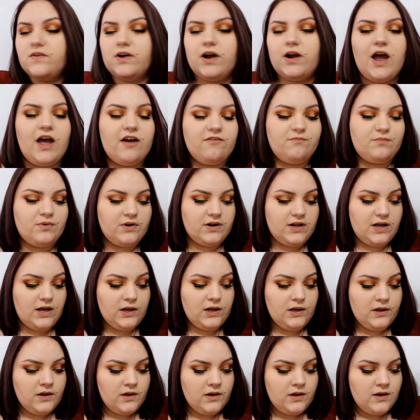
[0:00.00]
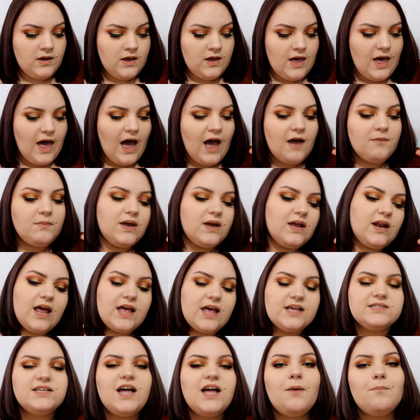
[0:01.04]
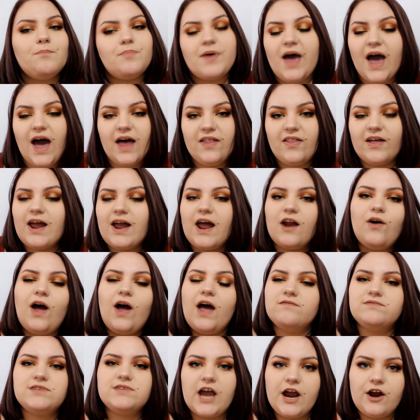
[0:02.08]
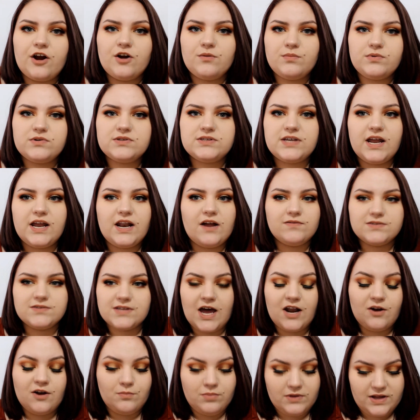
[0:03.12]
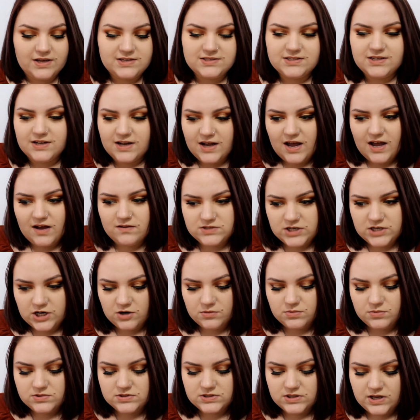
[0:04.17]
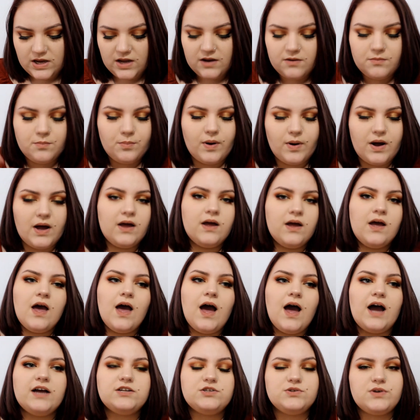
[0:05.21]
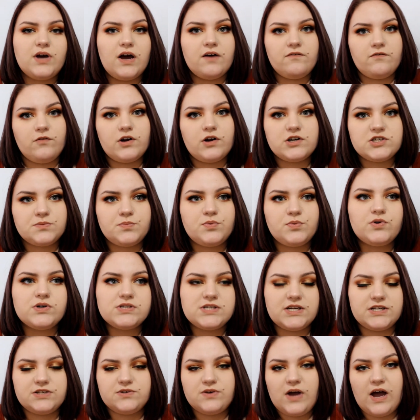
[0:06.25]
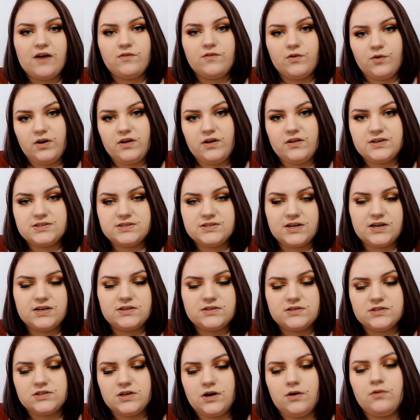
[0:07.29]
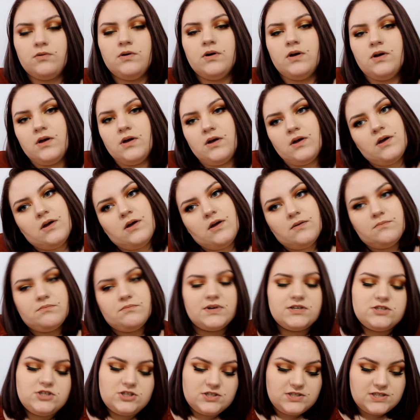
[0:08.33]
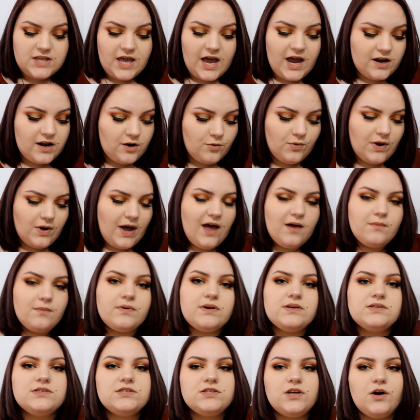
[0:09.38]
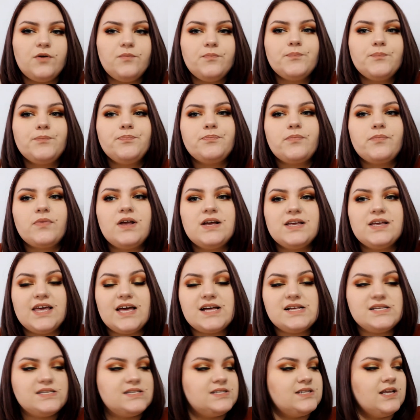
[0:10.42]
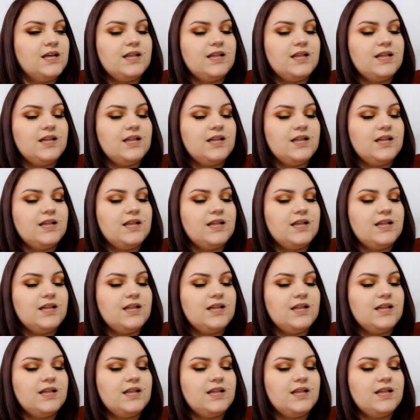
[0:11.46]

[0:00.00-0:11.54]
I have pretty, I mean, it's not bad. Like, I don't have terrible skin. I was kind of blessed to not have terrible skin, but I do have larger pores. I do have oily skin, so that's just kind of what happens. So, yes.